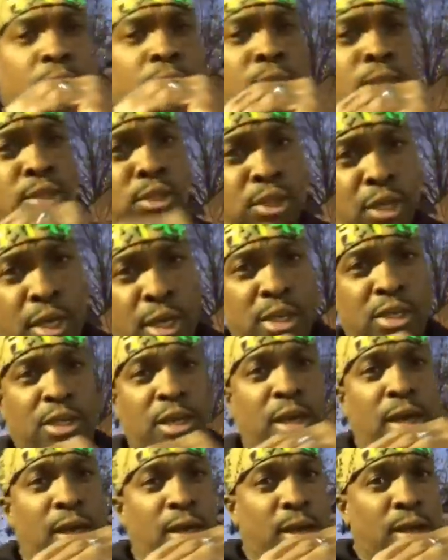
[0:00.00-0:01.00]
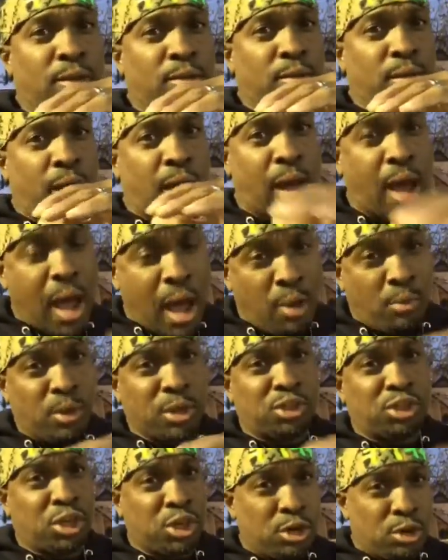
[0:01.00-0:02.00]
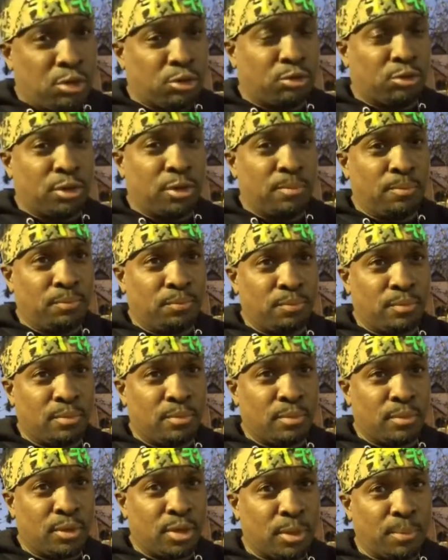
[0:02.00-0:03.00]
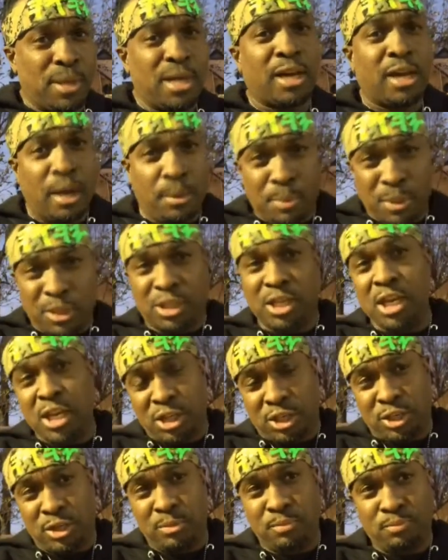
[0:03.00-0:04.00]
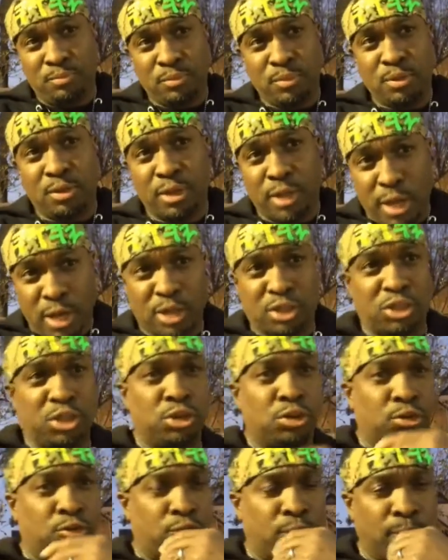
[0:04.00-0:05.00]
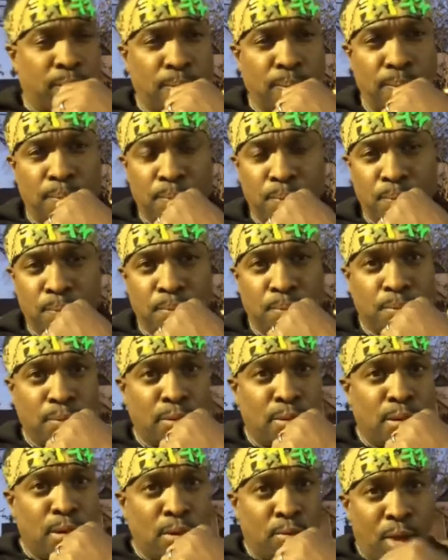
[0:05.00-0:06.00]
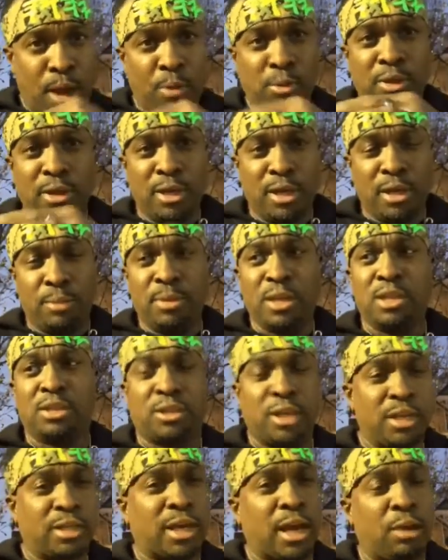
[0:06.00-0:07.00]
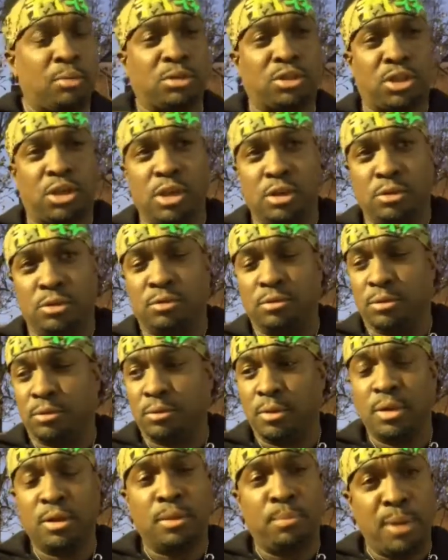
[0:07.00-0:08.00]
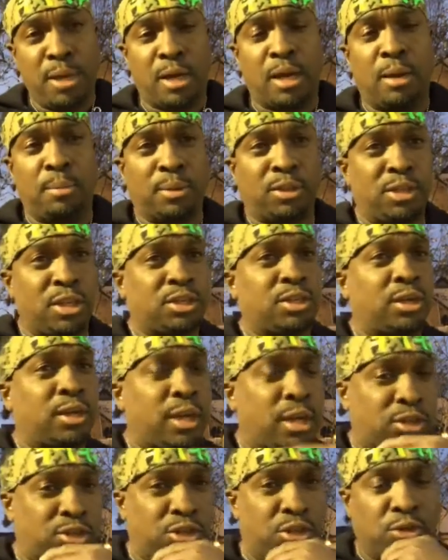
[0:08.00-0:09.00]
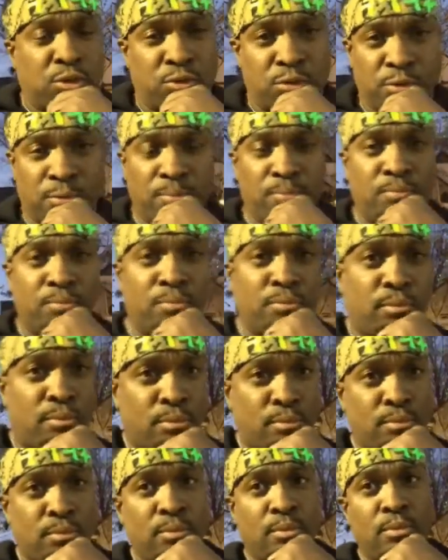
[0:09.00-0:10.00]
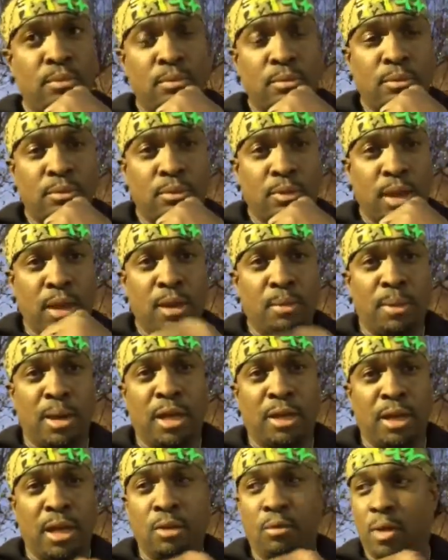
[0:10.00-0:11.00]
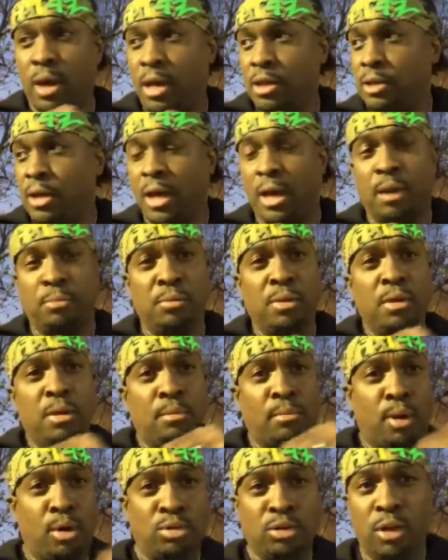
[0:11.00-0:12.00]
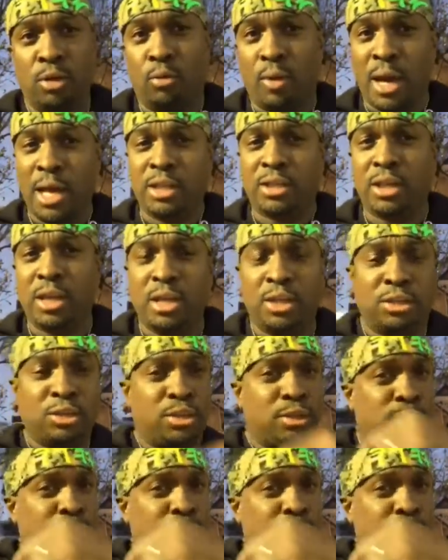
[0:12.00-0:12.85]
teach our children to be competition to their children? Why would the enemies teach our children to be competition to their children? Think about that while you got mostly white teachers.